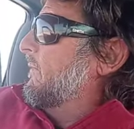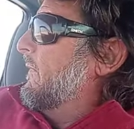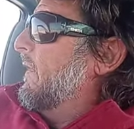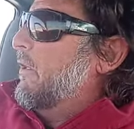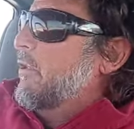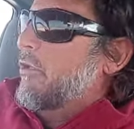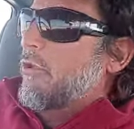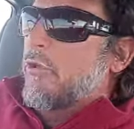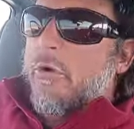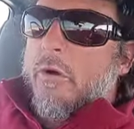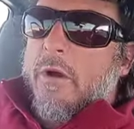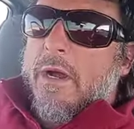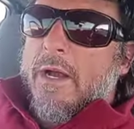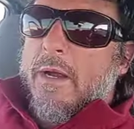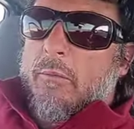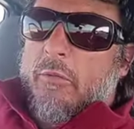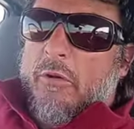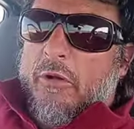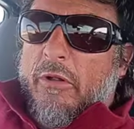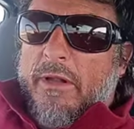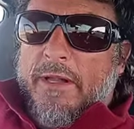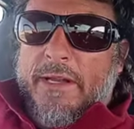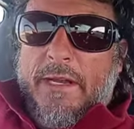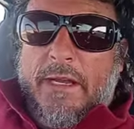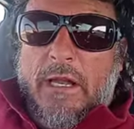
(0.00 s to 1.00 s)

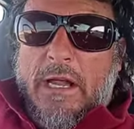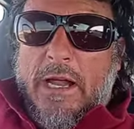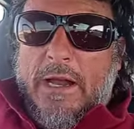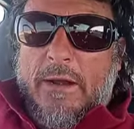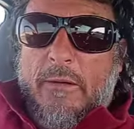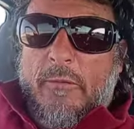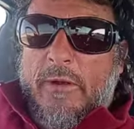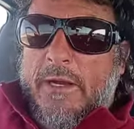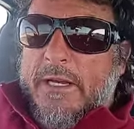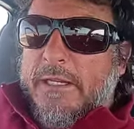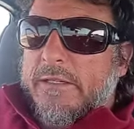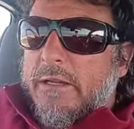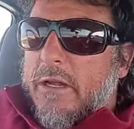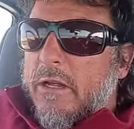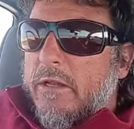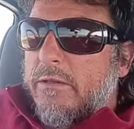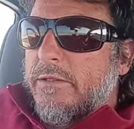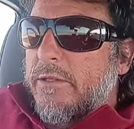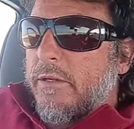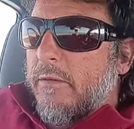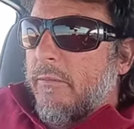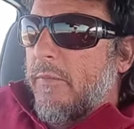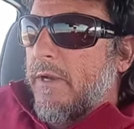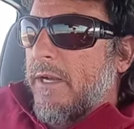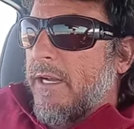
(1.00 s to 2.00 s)
enjoyable in a lot of ways,
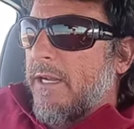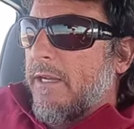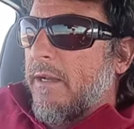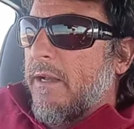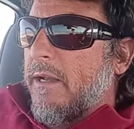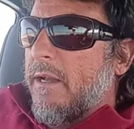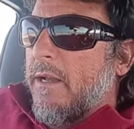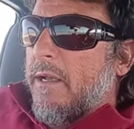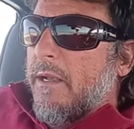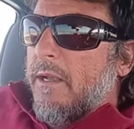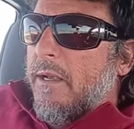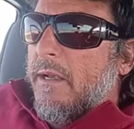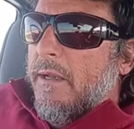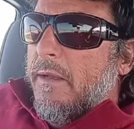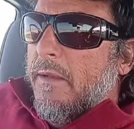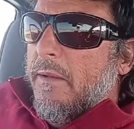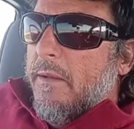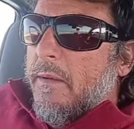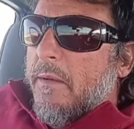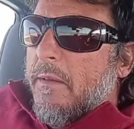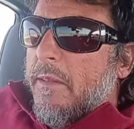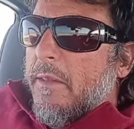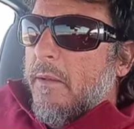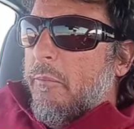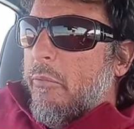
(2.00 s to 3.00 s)
also. But
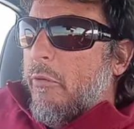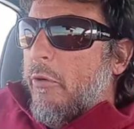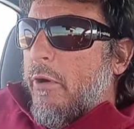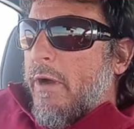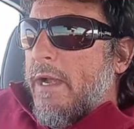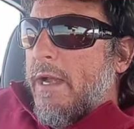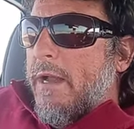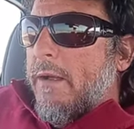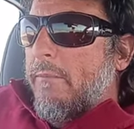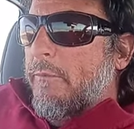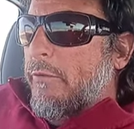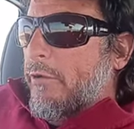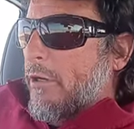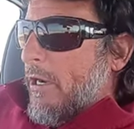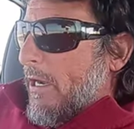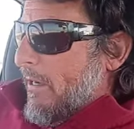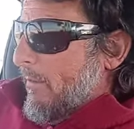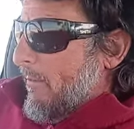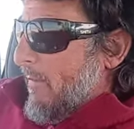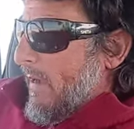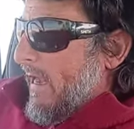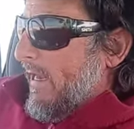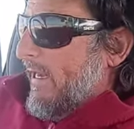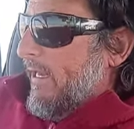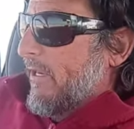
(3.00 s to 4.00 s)
the point I'm trying
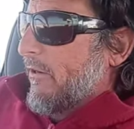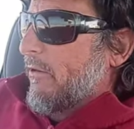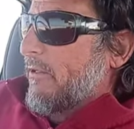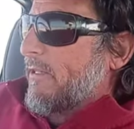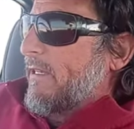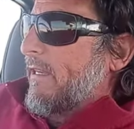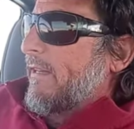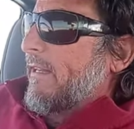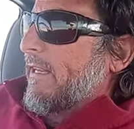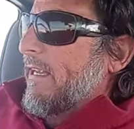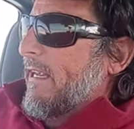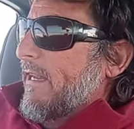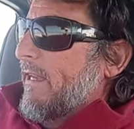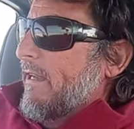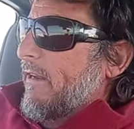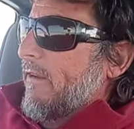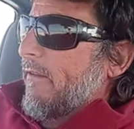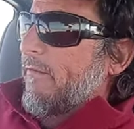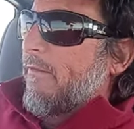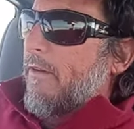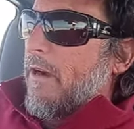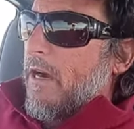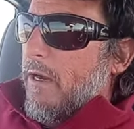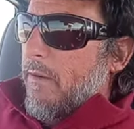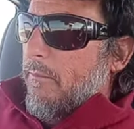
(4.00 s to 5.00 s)
to make here is at the end
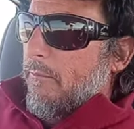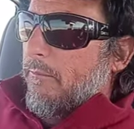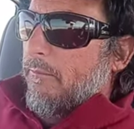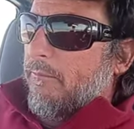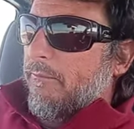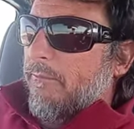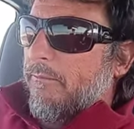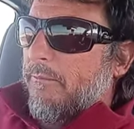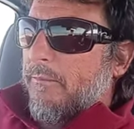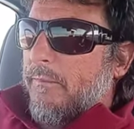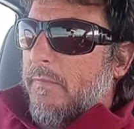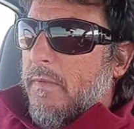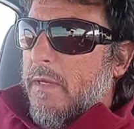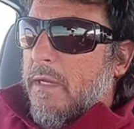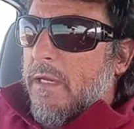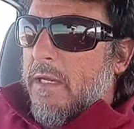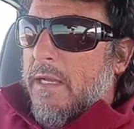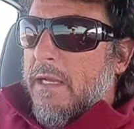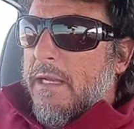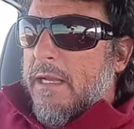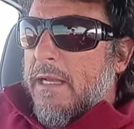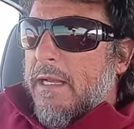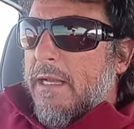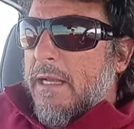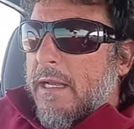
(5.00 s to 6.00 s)
of um,
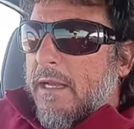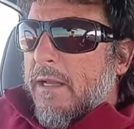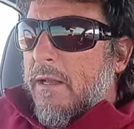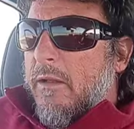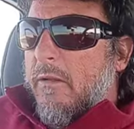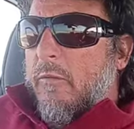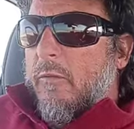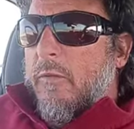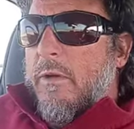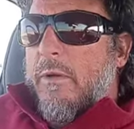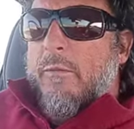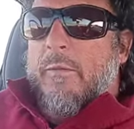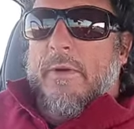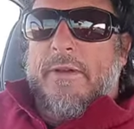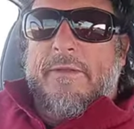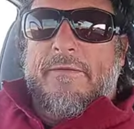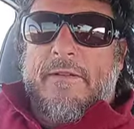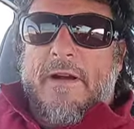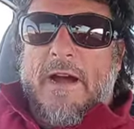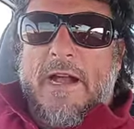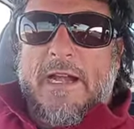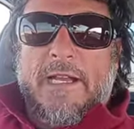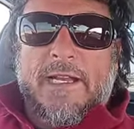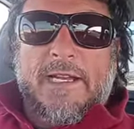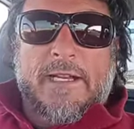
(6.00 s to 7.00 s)
when we
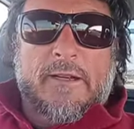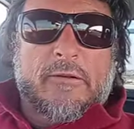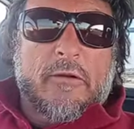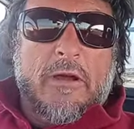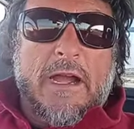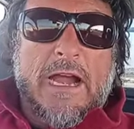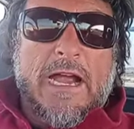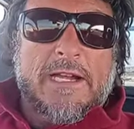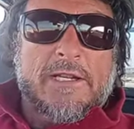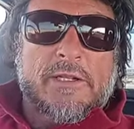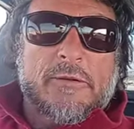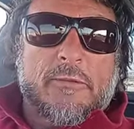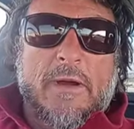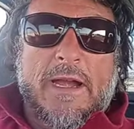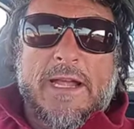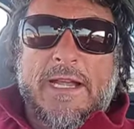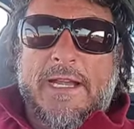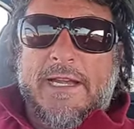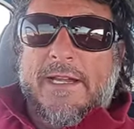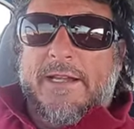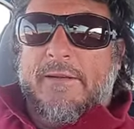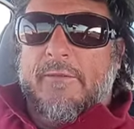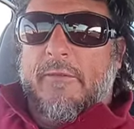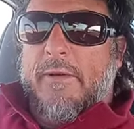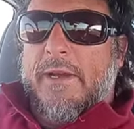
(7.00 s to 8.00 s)
finally
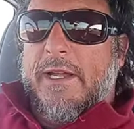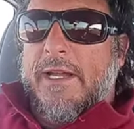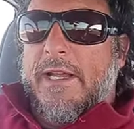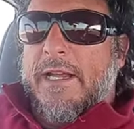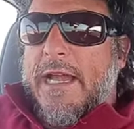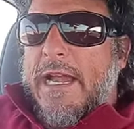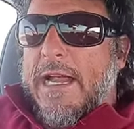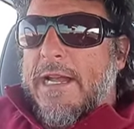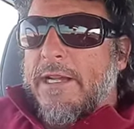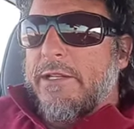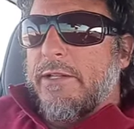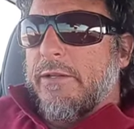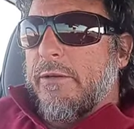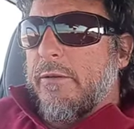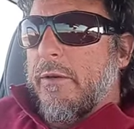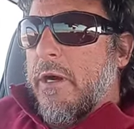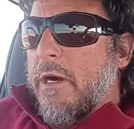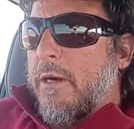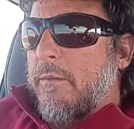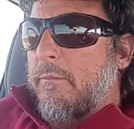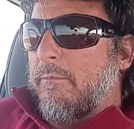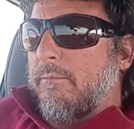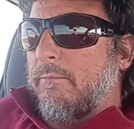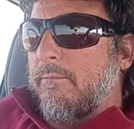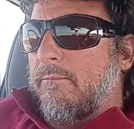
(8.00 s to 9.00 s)
graduated, we had to
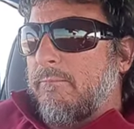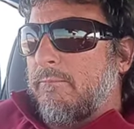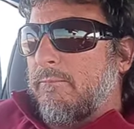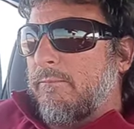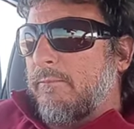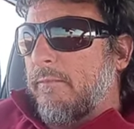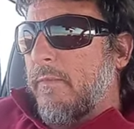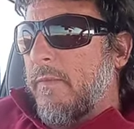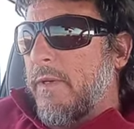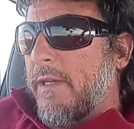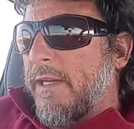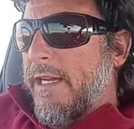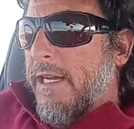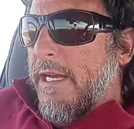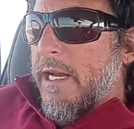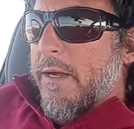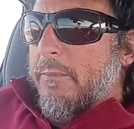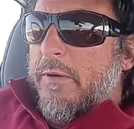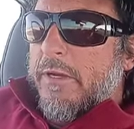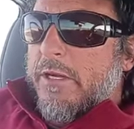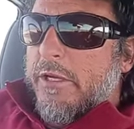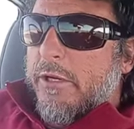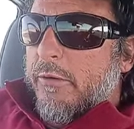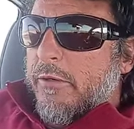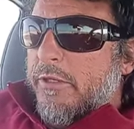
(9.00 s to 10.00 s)
um, get
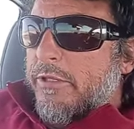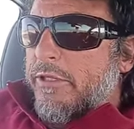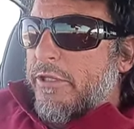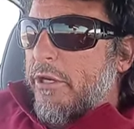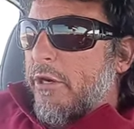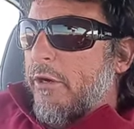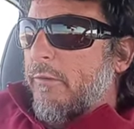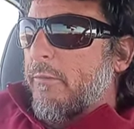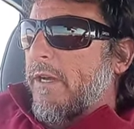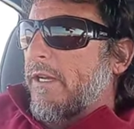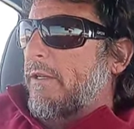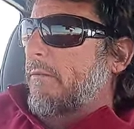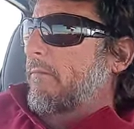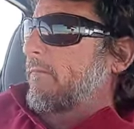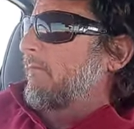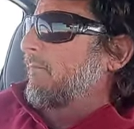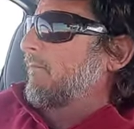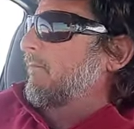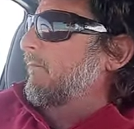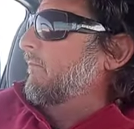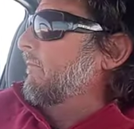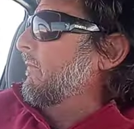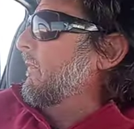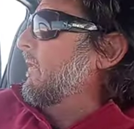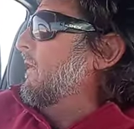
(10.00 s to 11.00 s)
up and do a sermon
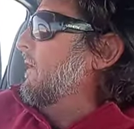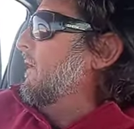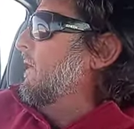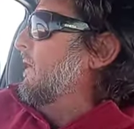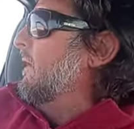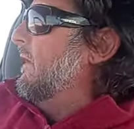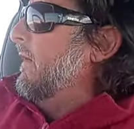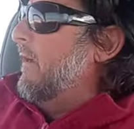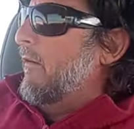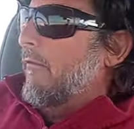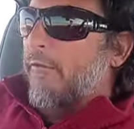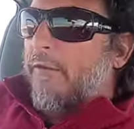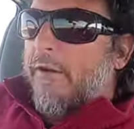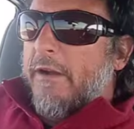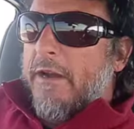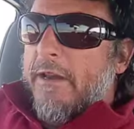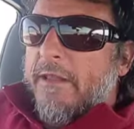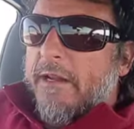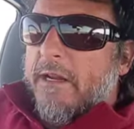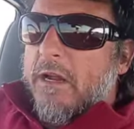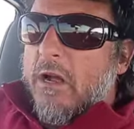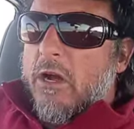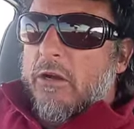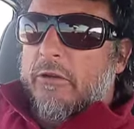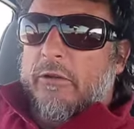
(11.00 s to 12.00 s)
in front of
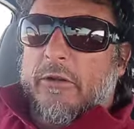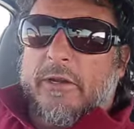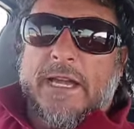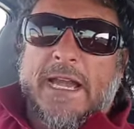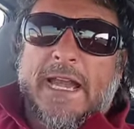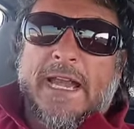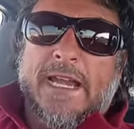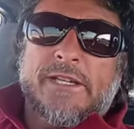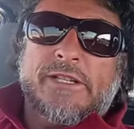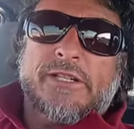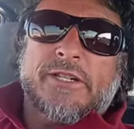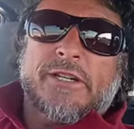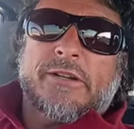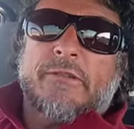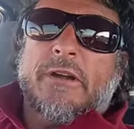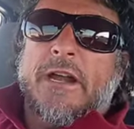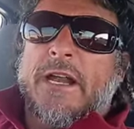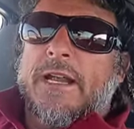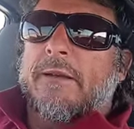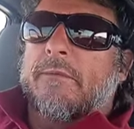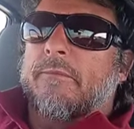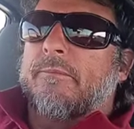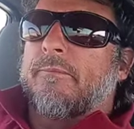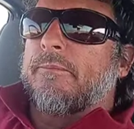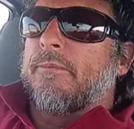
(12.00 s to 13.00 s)
the congregation,
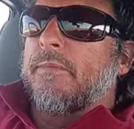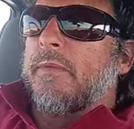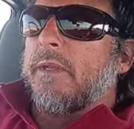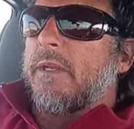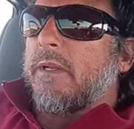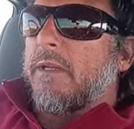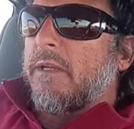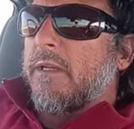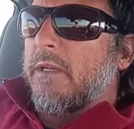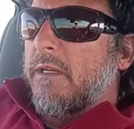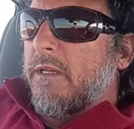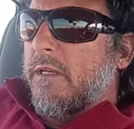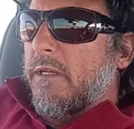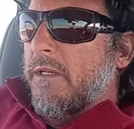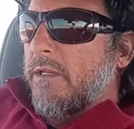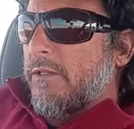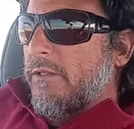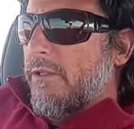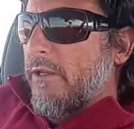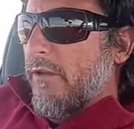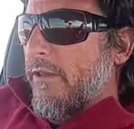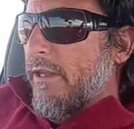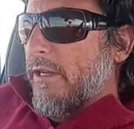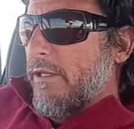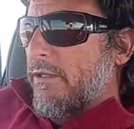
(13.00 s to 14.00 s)
right?
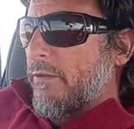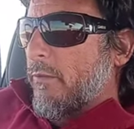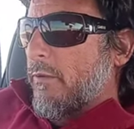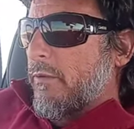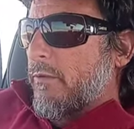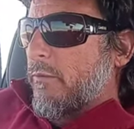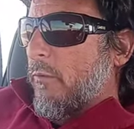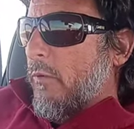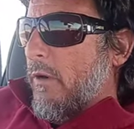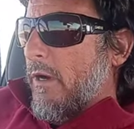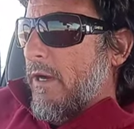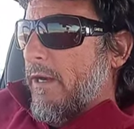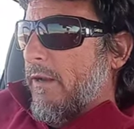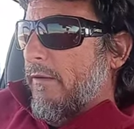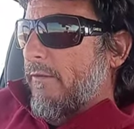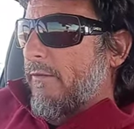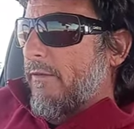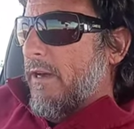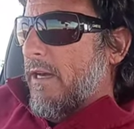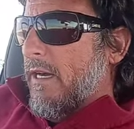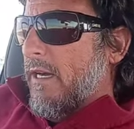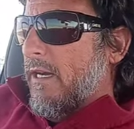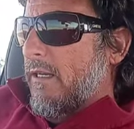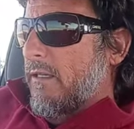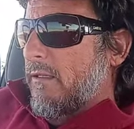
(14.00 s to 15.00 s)
So this was one of
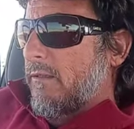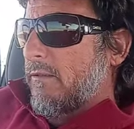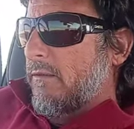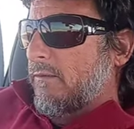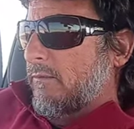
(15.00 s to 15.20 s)
uh,